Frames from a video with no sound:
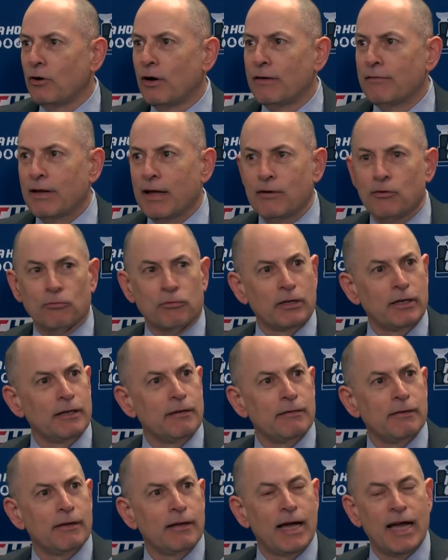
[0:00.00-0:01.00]
know.
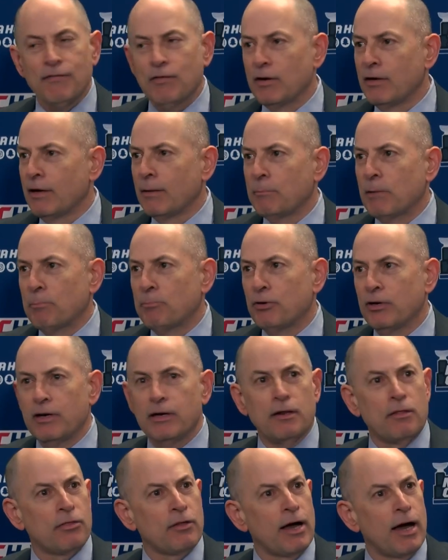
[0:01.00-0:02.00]
I'm not putting
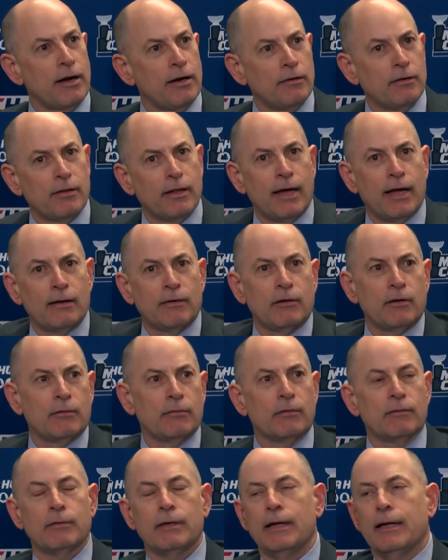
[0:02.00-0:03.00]
any thought into that,
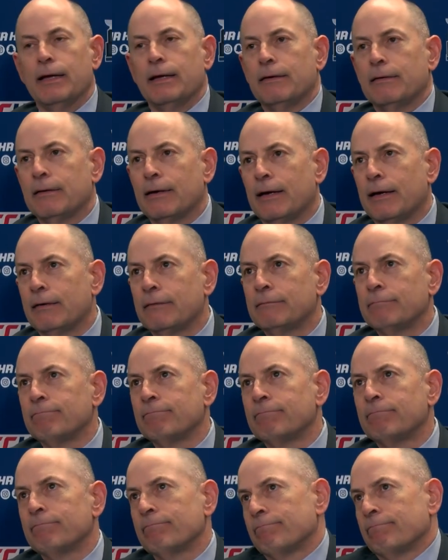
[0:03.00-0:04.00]
and
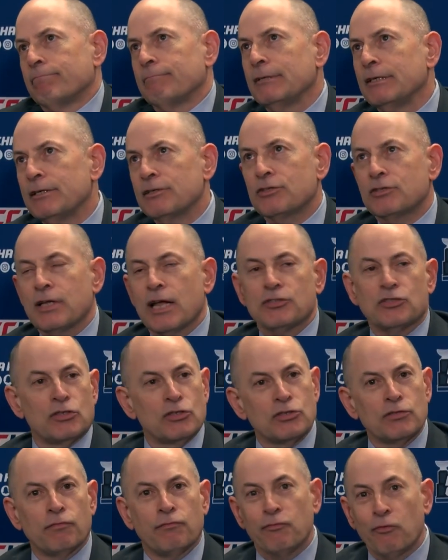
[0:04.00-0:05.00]
it's
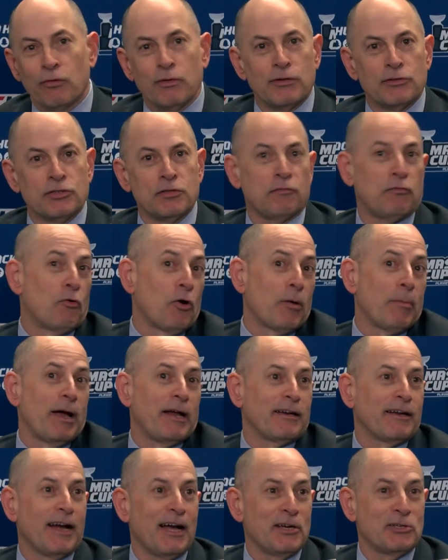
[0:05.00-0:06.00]
the
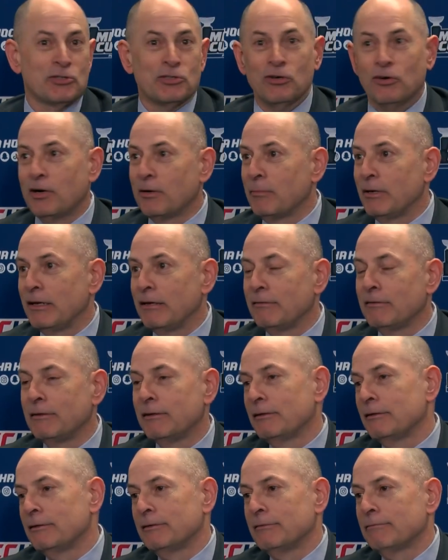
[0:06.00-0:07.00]
format, guys. So I mean,
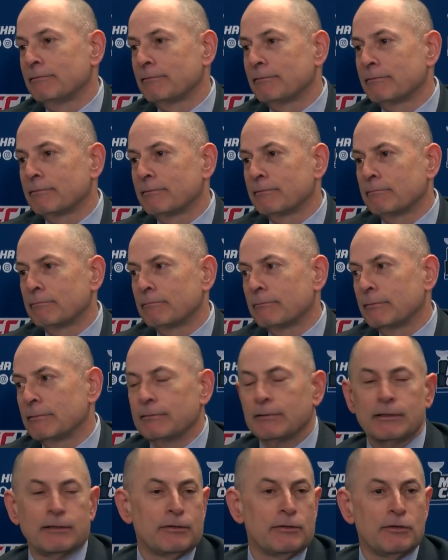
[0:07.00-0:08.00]

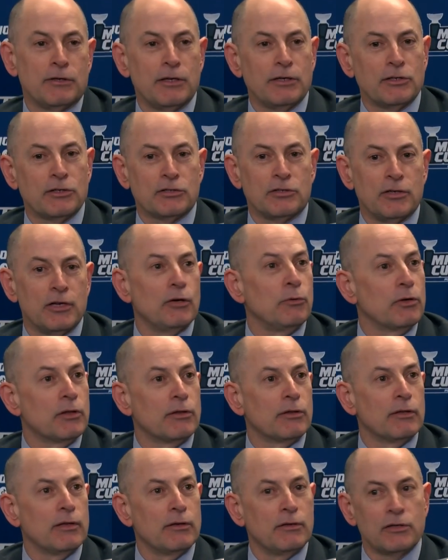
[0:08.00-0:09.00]
you know, you just deal
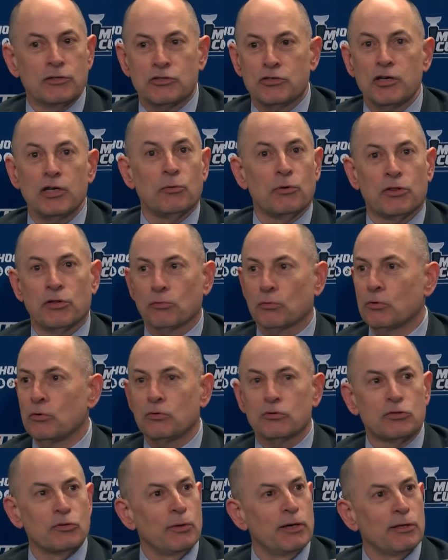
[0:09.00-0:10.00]
with the
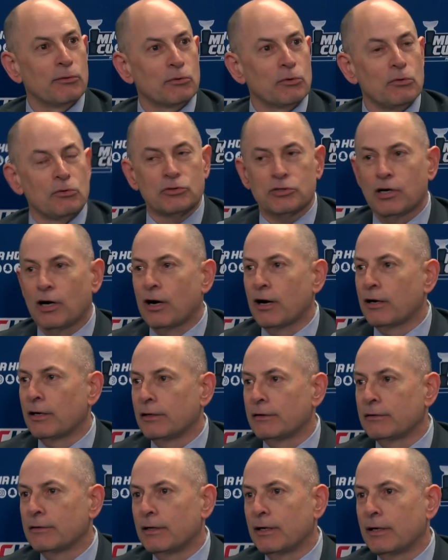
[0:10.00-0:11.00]
rules the way the rules are,
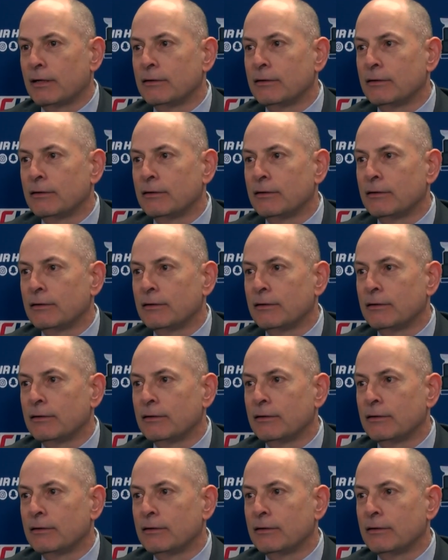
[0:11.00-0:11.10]
and